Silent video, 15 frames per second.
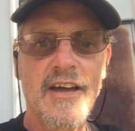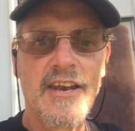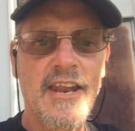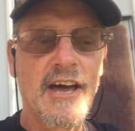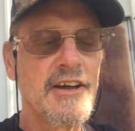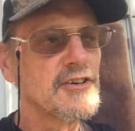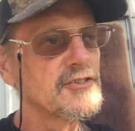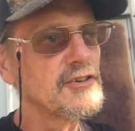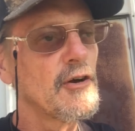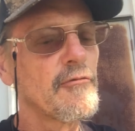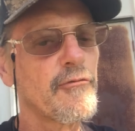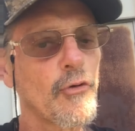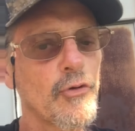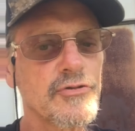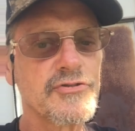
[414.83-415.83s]
Now here's the
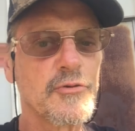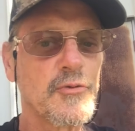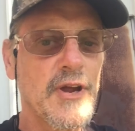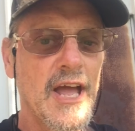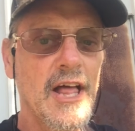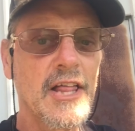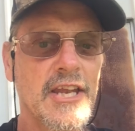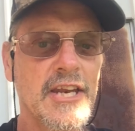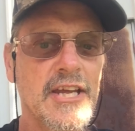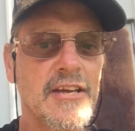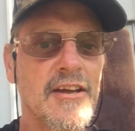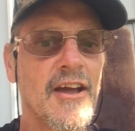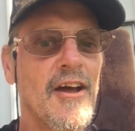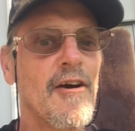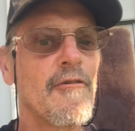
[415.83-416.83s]
unfortunate reality.
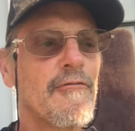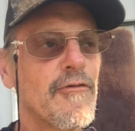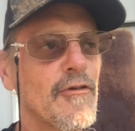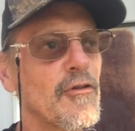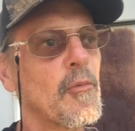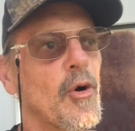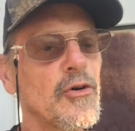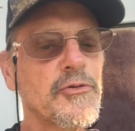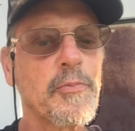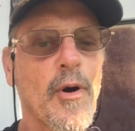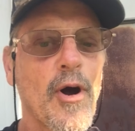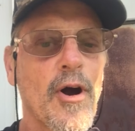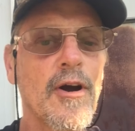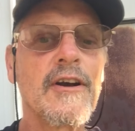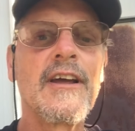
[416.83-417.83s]
For the most
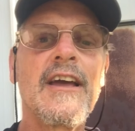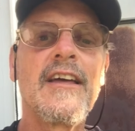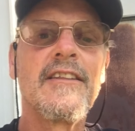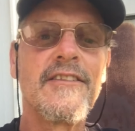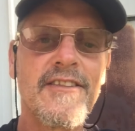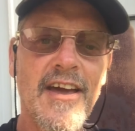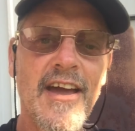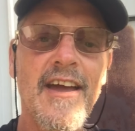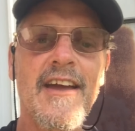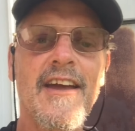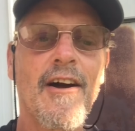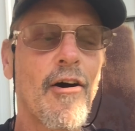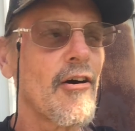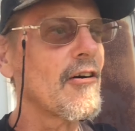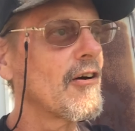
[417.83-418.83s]
part, they
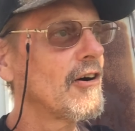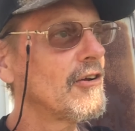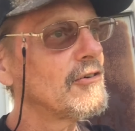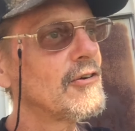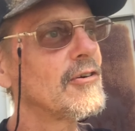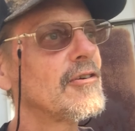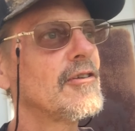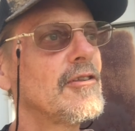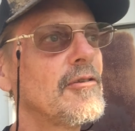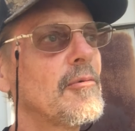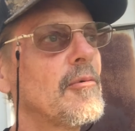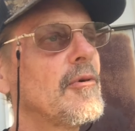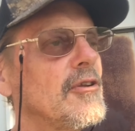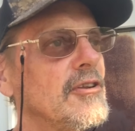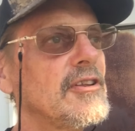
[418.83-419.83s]
are under
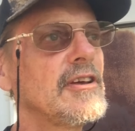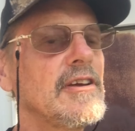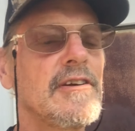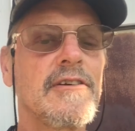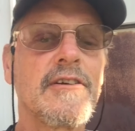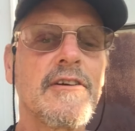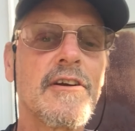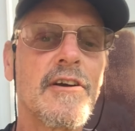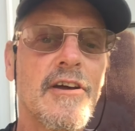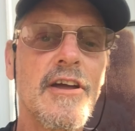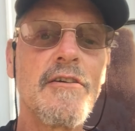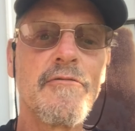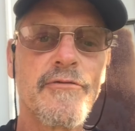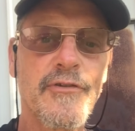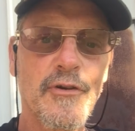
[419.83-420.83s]
the
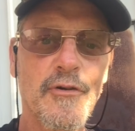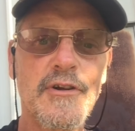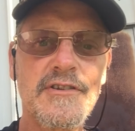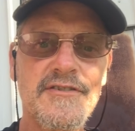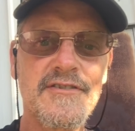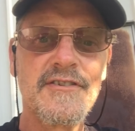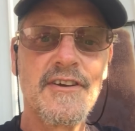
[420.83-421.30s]
influence